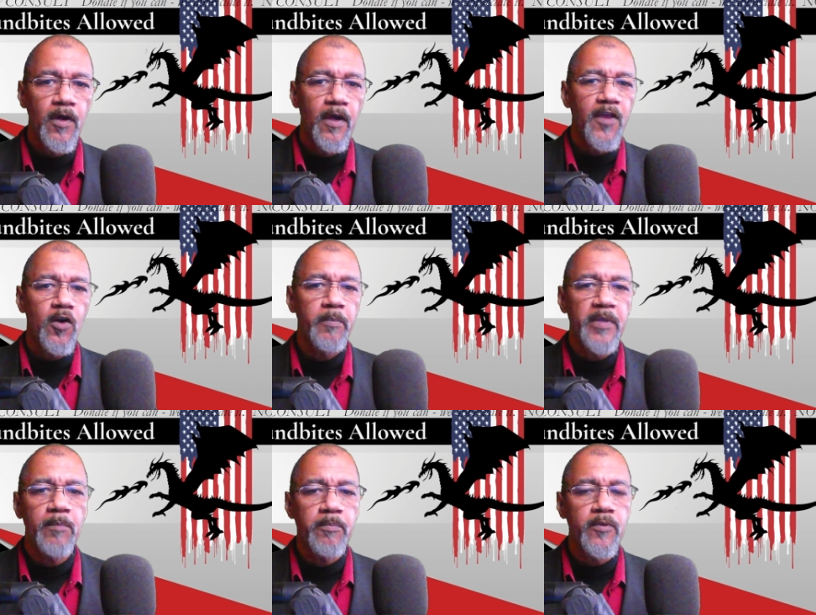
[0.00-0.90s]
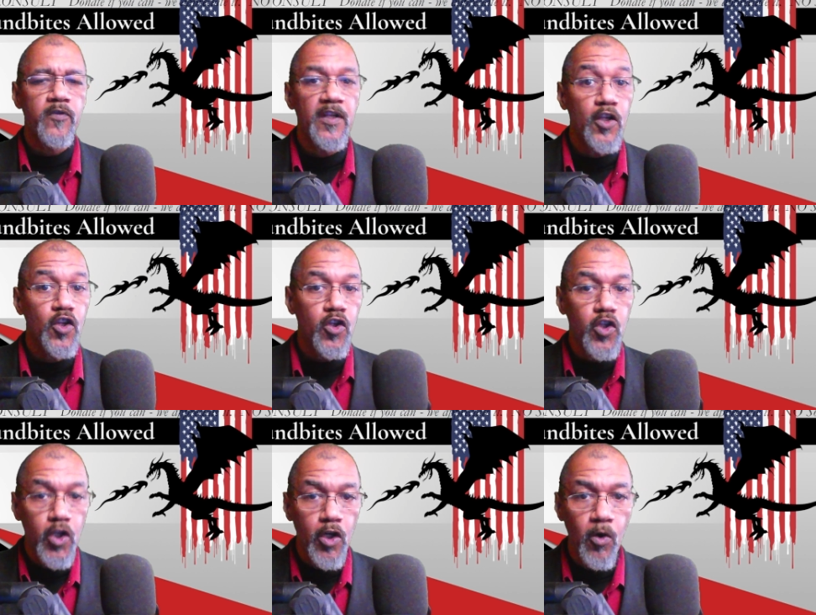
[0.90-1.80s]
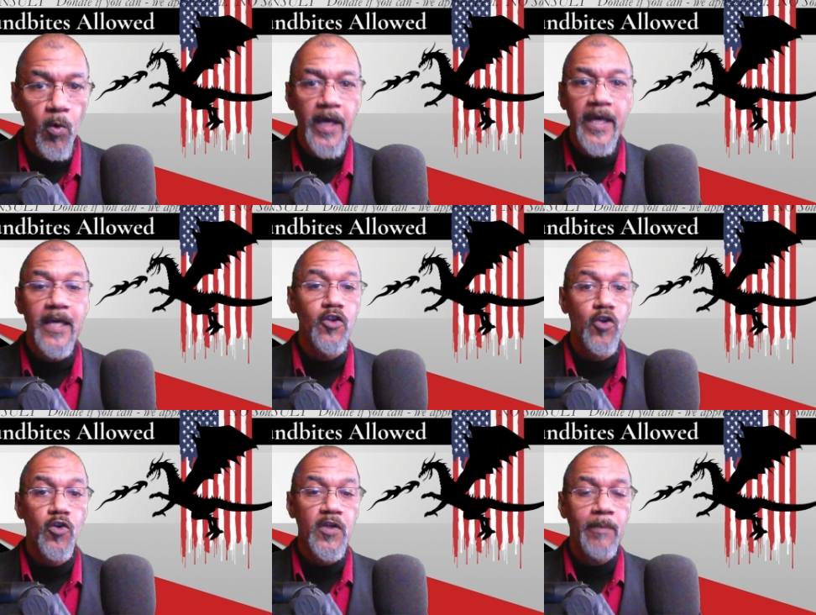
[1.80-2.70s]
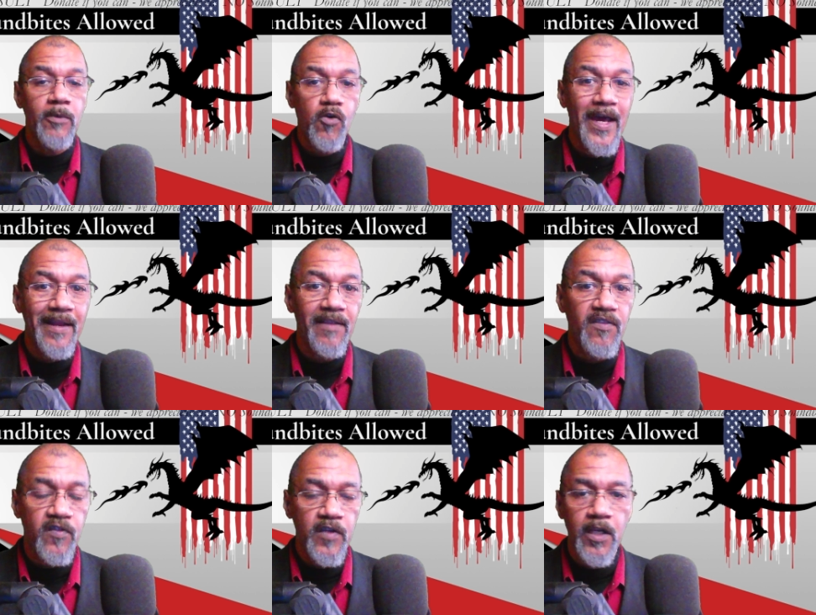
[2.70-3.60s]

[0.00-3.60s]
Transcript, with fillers: that are being presented to you in your Democratic city,